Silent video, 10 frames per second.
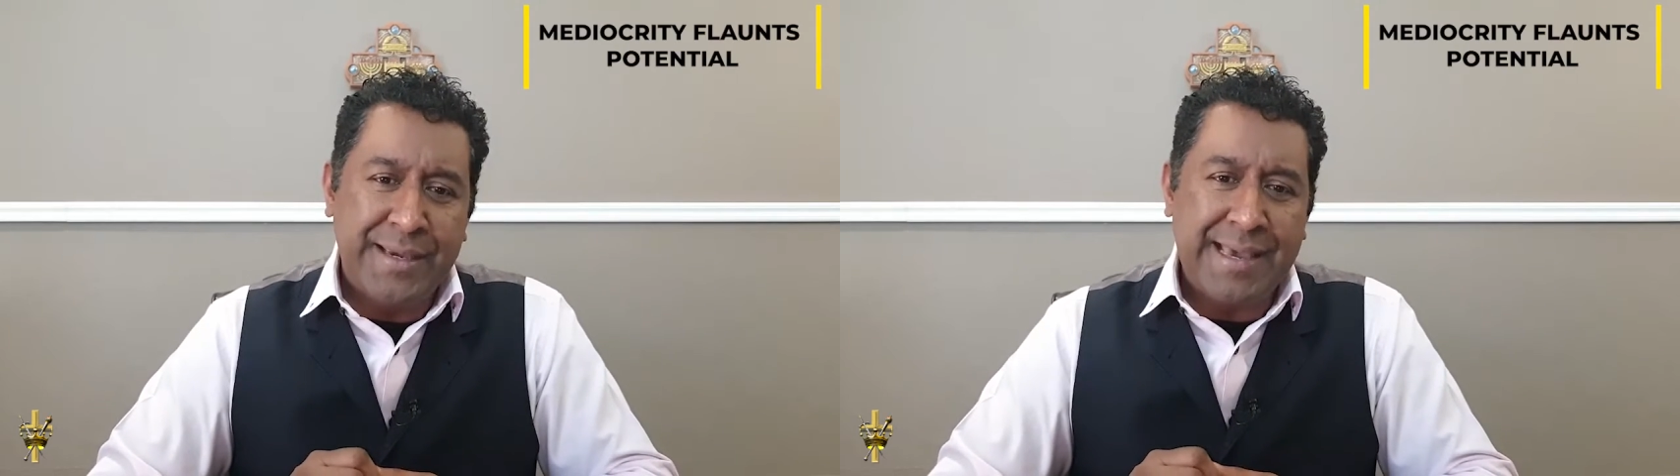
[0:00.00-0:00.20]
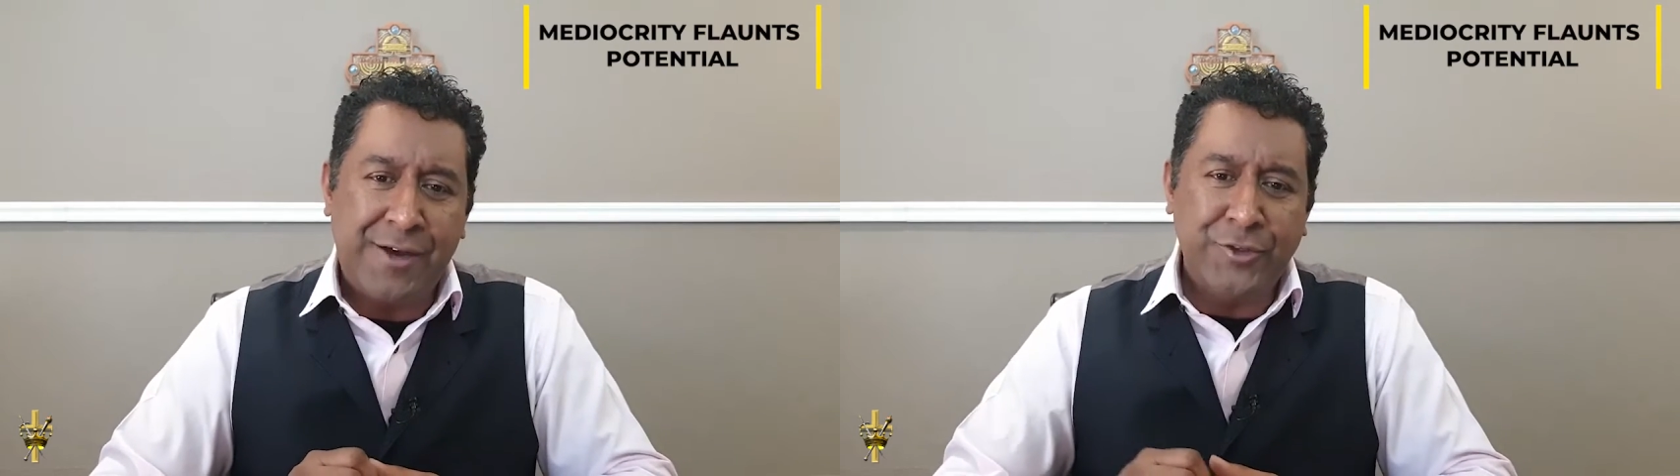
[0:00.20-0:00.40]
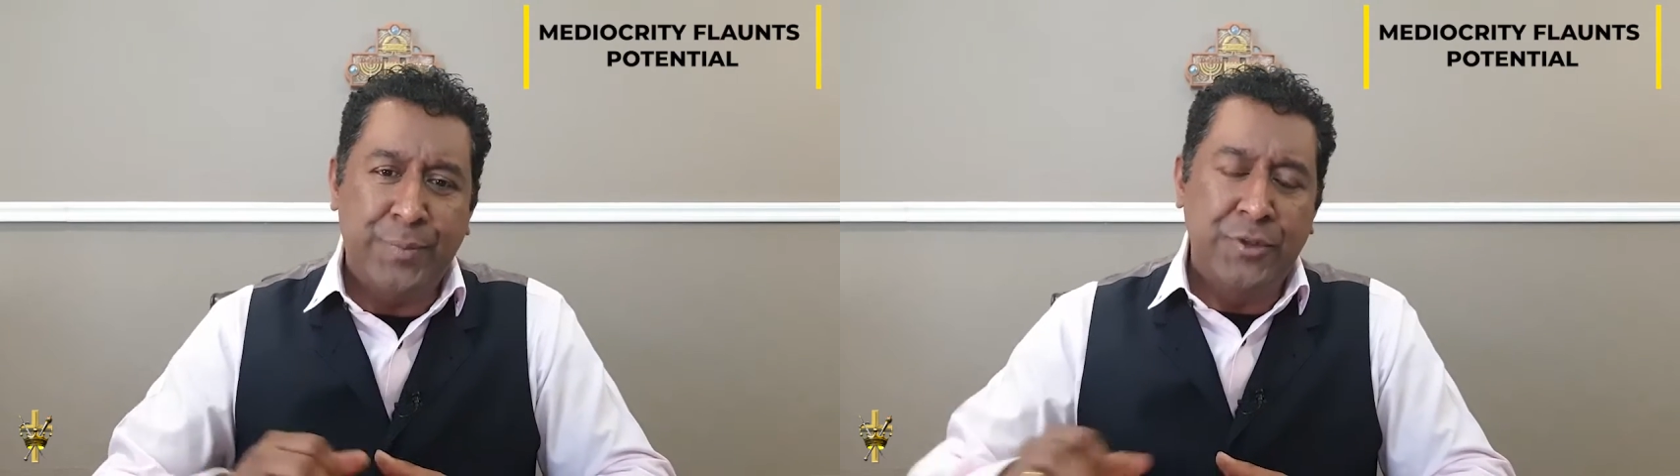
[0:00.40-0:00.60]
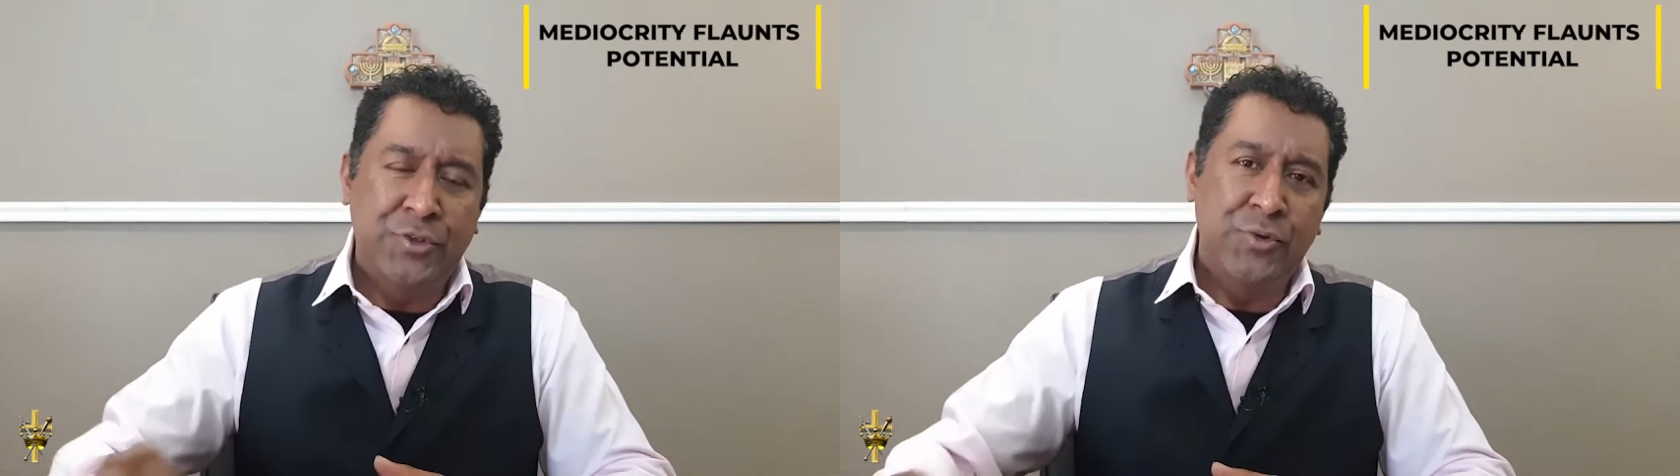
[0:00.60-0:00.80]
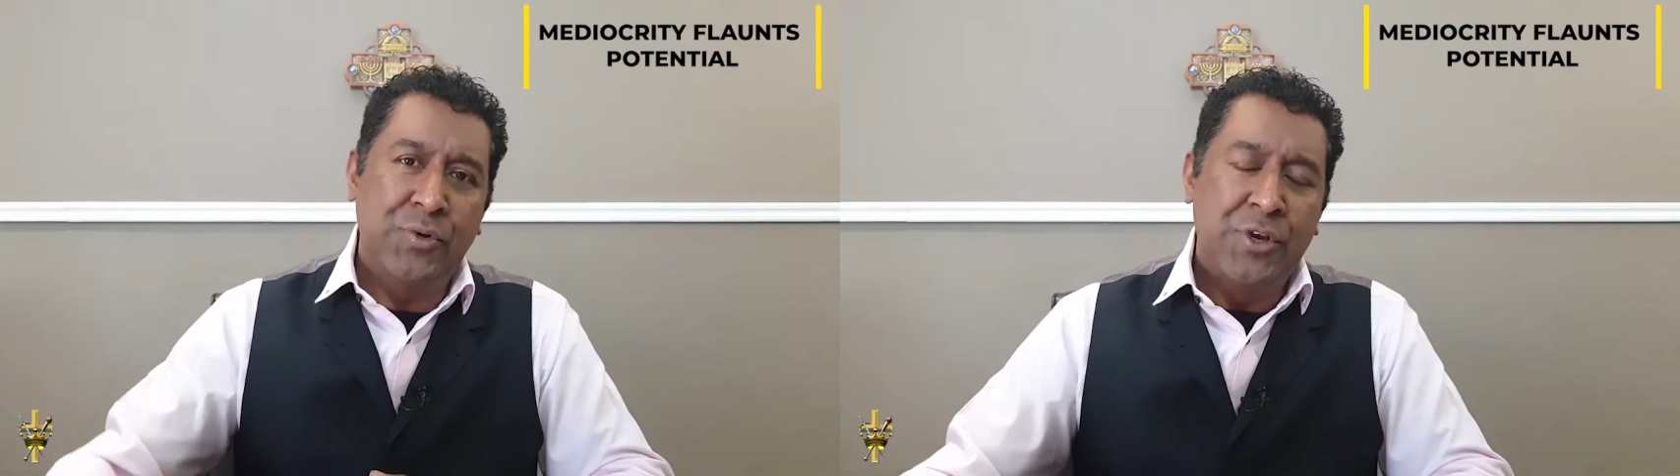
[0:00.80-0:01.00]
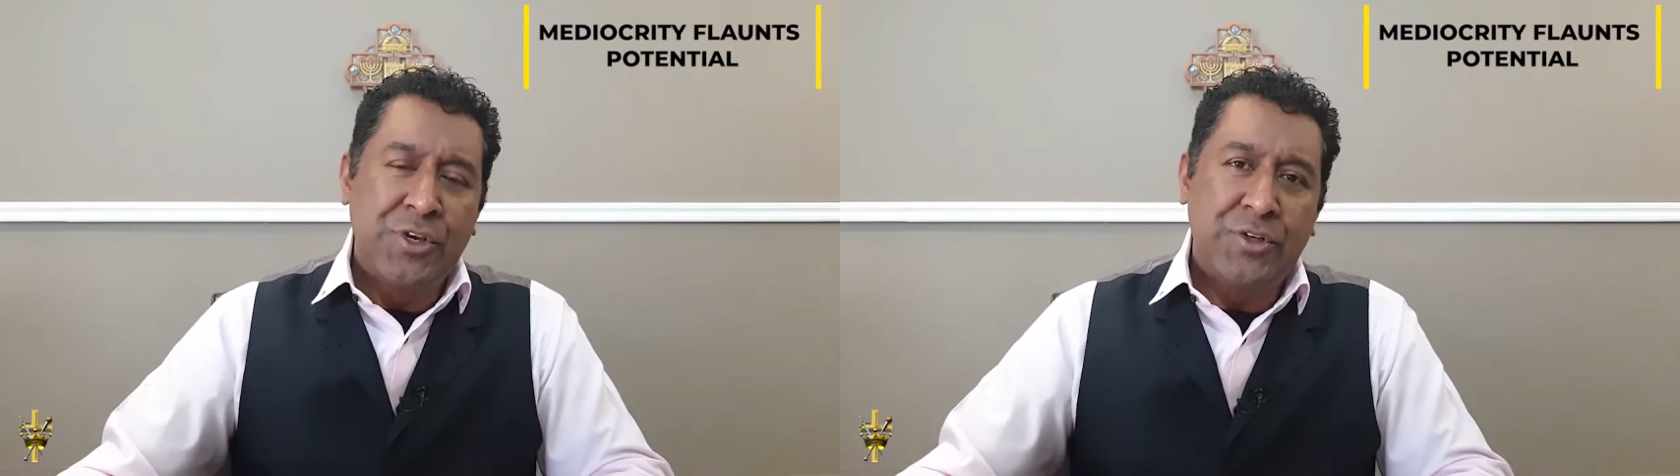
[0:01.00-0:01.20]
accountable to,